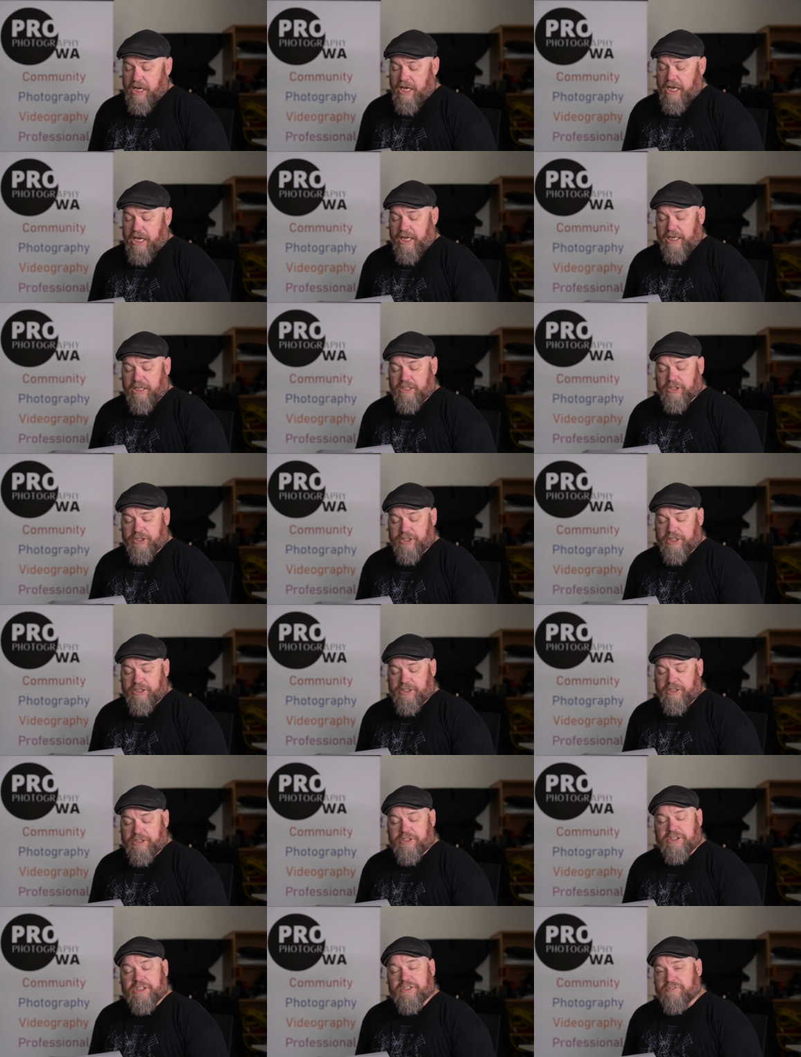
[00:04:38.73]
including the
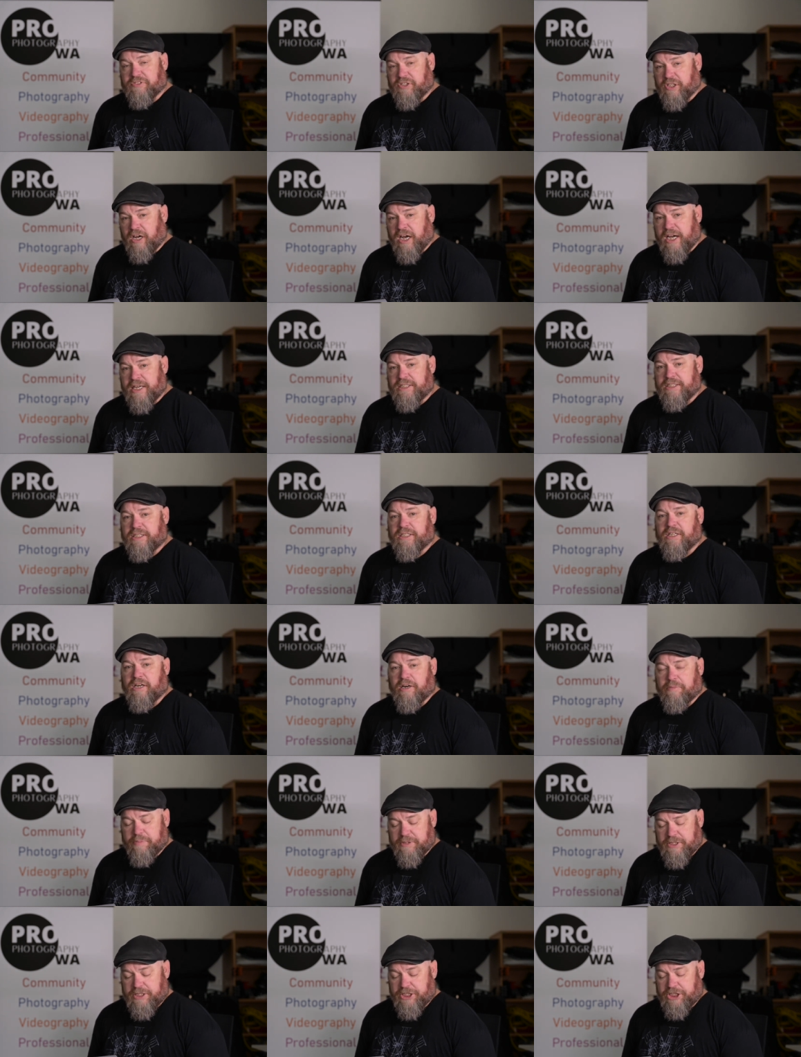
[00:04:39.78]
use of light,
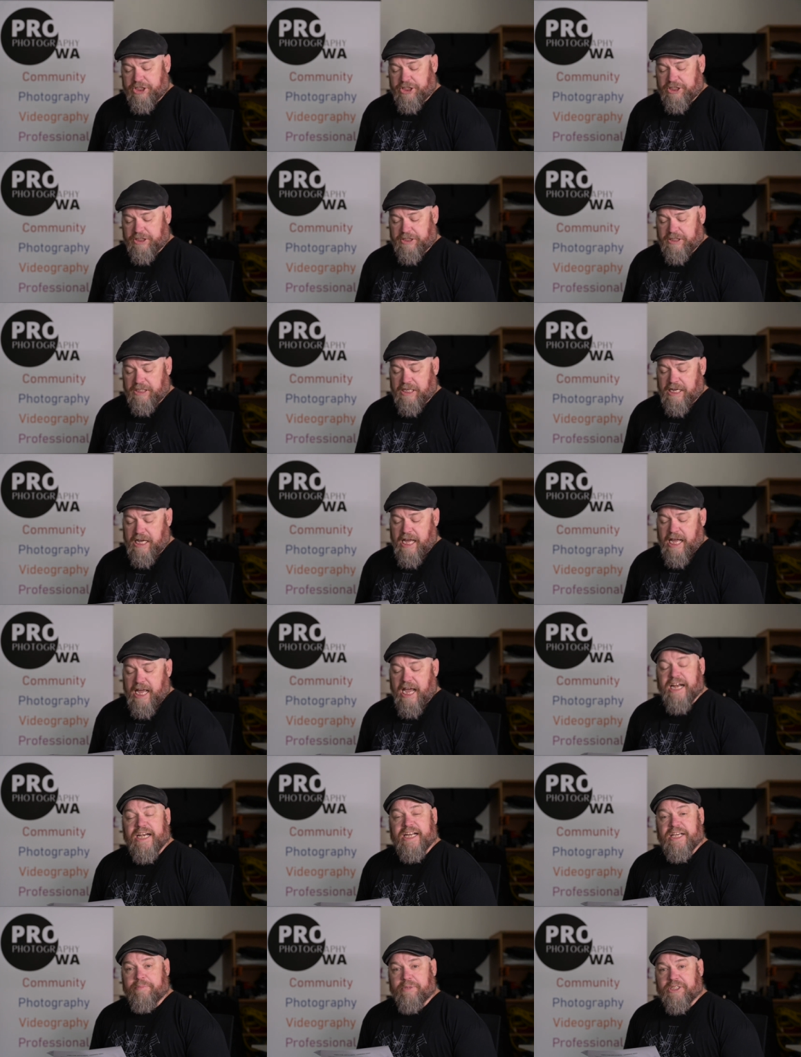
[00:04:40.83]
composition,
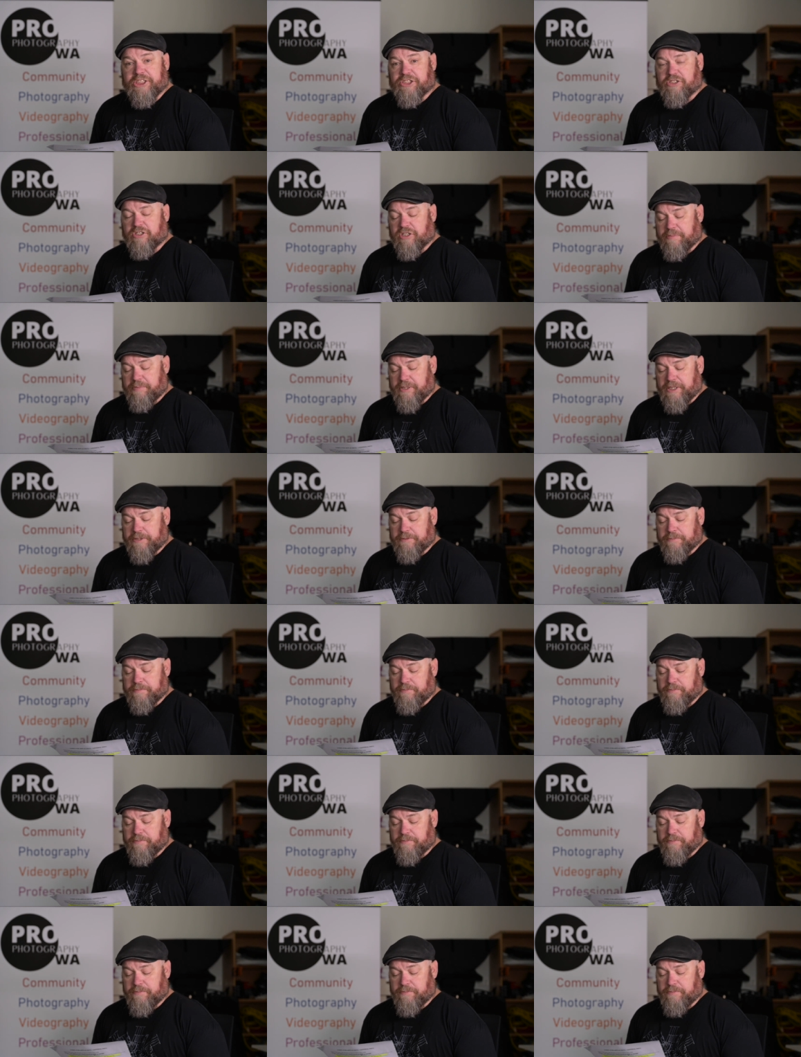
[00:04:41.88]
and image cropping.